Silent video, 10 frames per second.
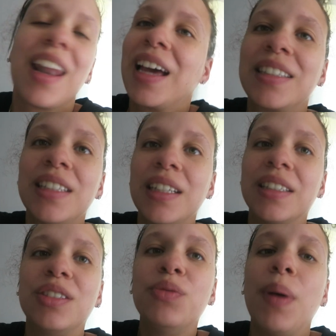Like,
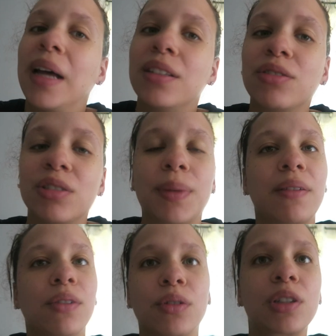sis, you mad
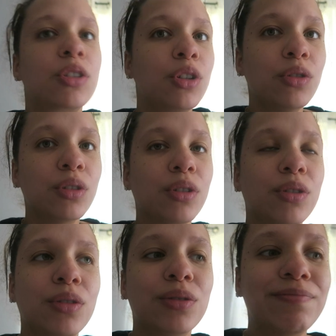disrespectful. Excuse
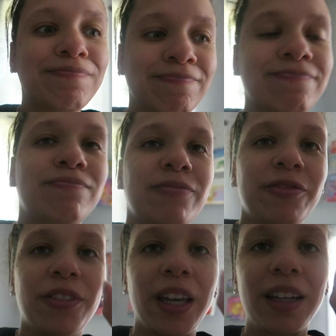you.
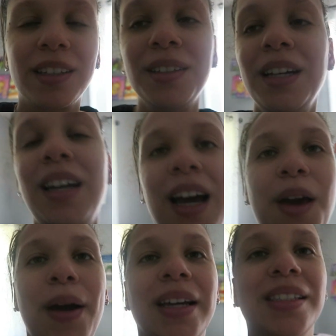Flick.
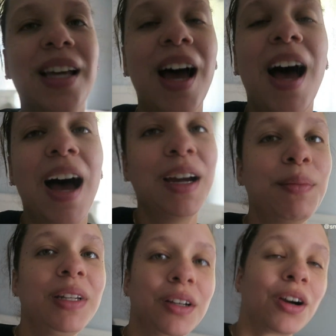Anyways, I
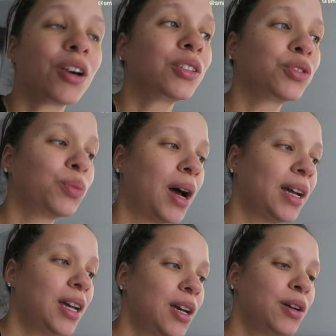am in the girls' room.
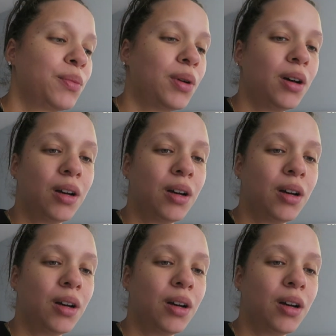I am